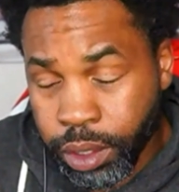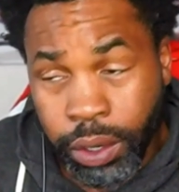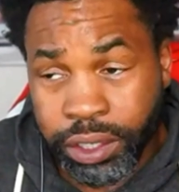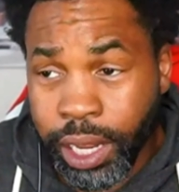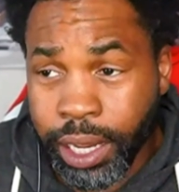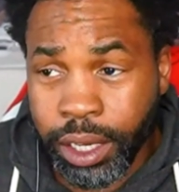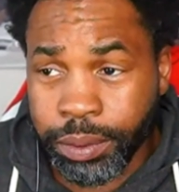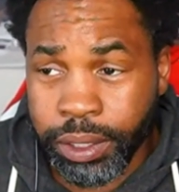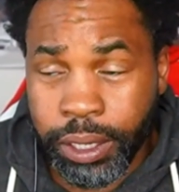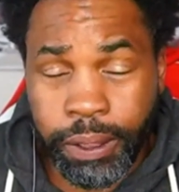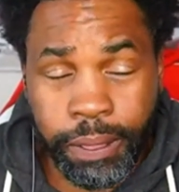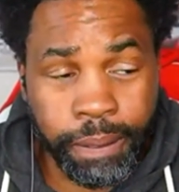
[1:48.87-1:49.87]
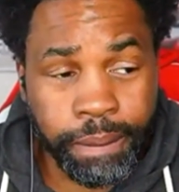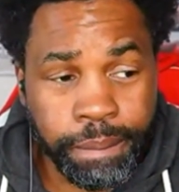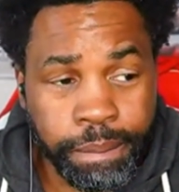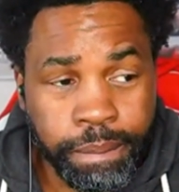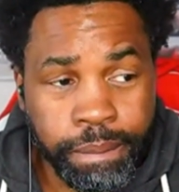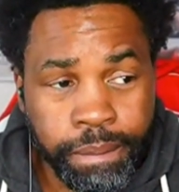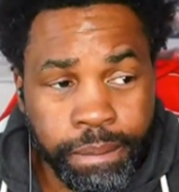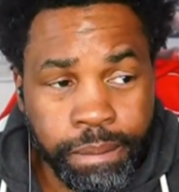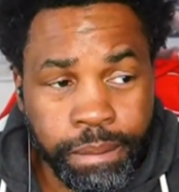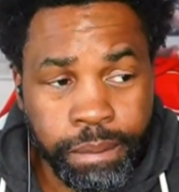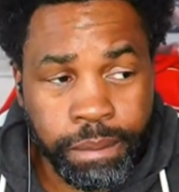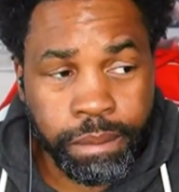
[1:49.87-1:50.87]
The guy's the champ, and that's his weight
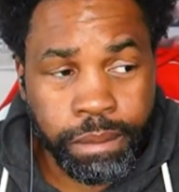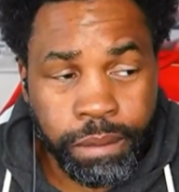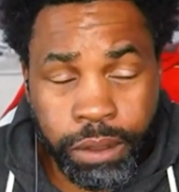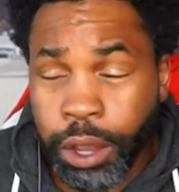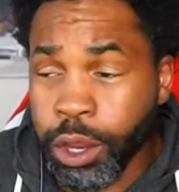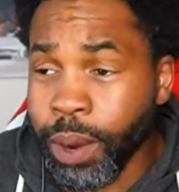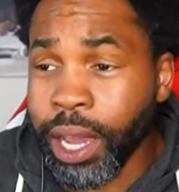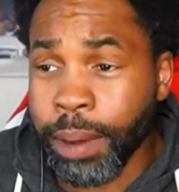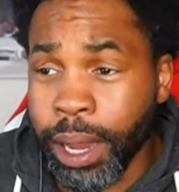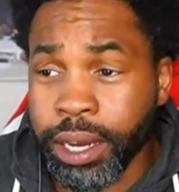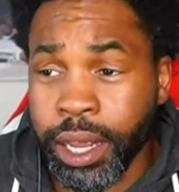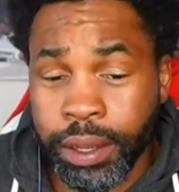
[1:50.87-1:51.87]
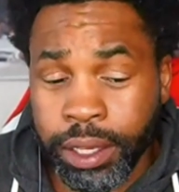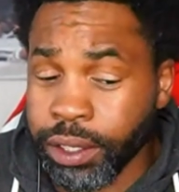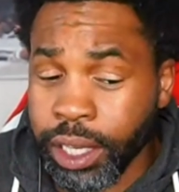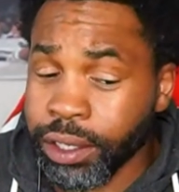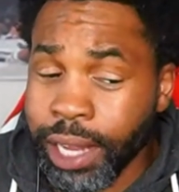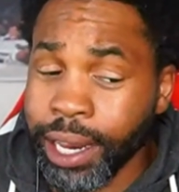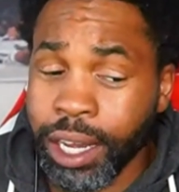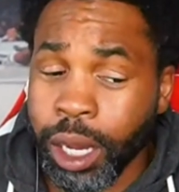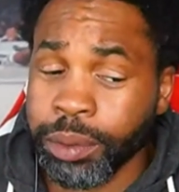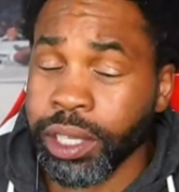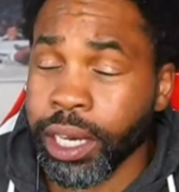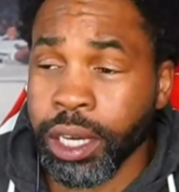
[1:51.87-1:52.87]
division. No, you're right about that. It's not an
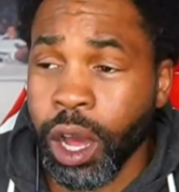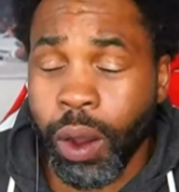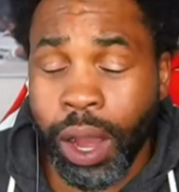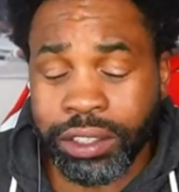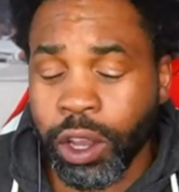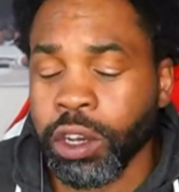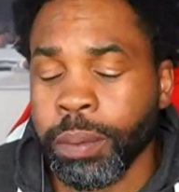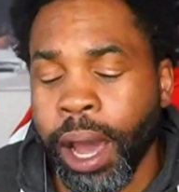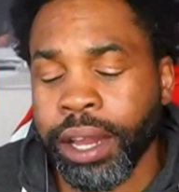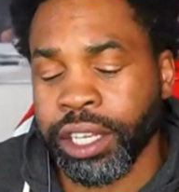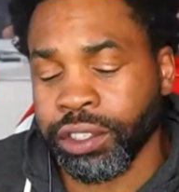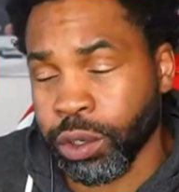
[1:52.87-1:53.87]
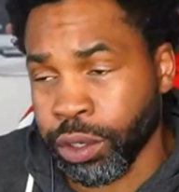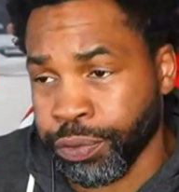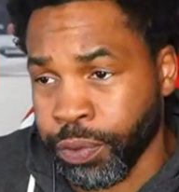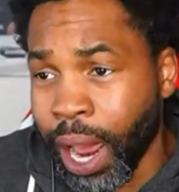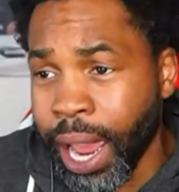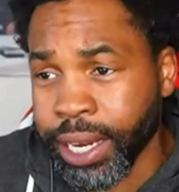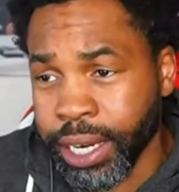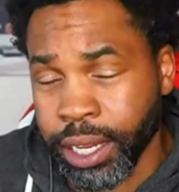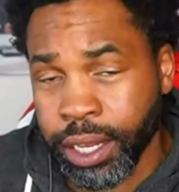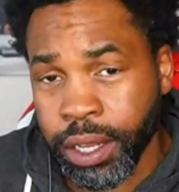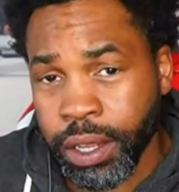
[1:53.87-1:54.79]
upset at all. I talked about this on a Friday.